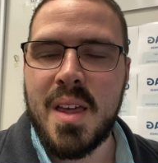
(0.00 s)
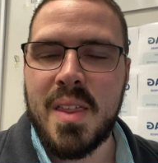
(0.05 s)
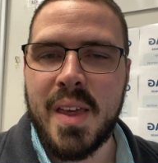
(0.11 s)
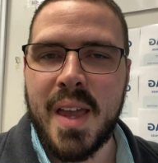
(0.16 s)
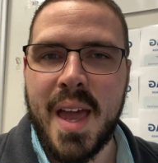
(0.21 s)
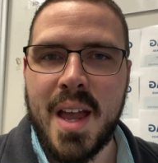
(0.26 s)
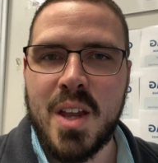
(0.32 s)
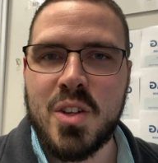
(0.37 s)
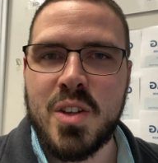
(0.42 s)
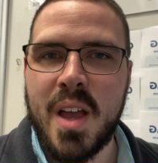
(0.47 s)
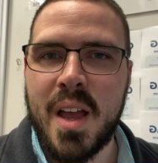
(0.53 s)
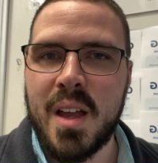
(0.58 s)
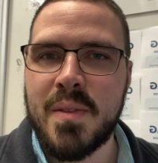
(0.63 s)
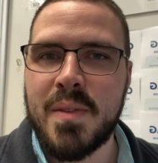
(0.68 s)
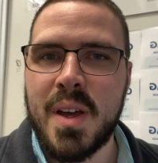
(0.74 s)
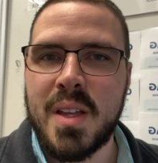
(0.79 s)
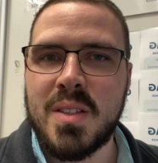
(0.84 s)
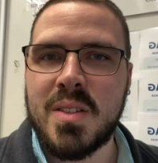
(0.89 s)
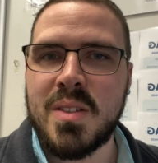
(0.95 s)
The Cashtag
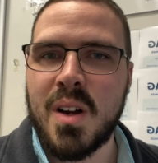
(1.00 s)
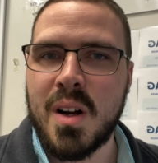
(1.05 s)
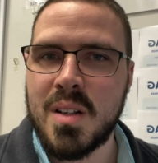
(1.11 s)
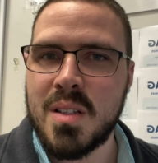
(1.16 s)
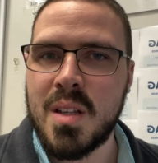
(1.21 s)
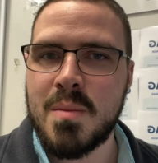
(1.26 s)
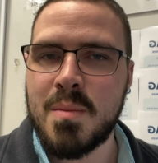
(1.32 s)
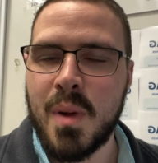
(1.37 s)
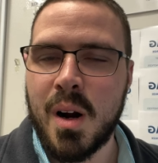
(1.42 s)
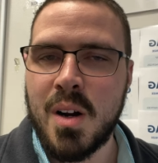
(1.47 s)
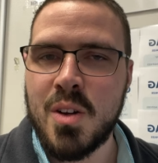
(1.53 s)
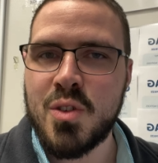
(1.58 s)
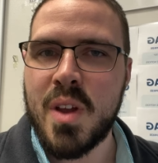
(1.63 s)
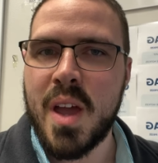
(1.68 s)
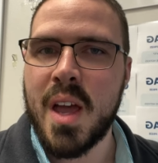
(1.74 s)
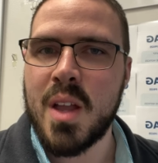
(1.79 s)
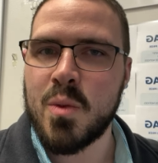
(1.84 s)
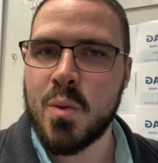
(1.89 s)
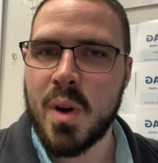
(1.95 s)
event starts in March
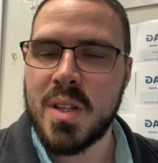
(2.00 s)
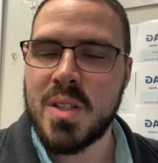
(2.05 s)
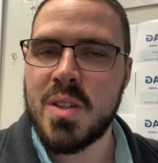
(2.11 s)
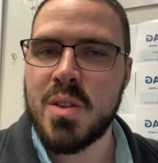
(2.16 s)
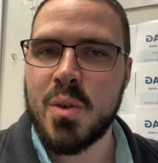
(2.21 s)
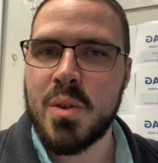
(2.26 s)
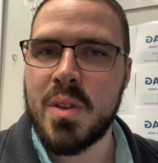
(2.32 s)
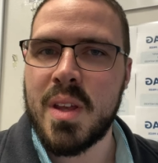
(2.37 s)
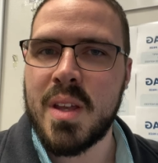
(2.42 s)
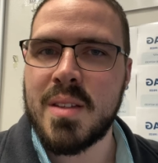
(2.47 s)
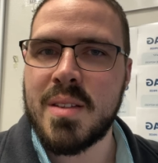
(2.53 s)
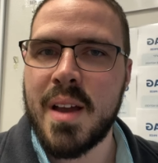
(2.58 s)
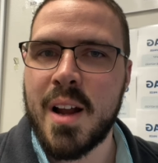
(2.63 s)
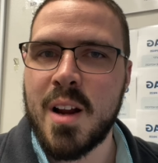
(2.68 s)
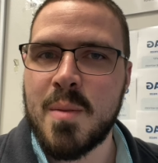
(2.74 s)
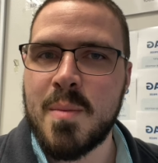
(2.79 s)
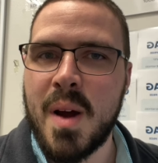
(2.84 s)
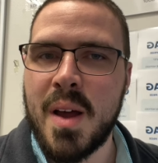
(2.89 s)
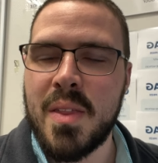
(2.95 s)
and runs through the
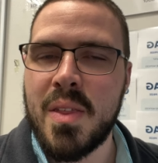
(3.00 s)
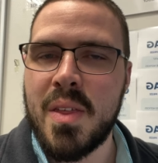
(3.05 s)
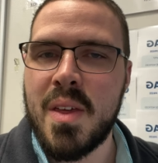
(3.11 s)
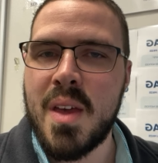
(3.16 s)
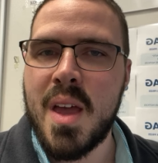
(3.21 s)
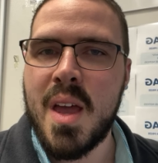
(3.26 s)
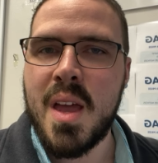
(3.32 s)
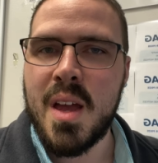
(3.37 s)
entire month.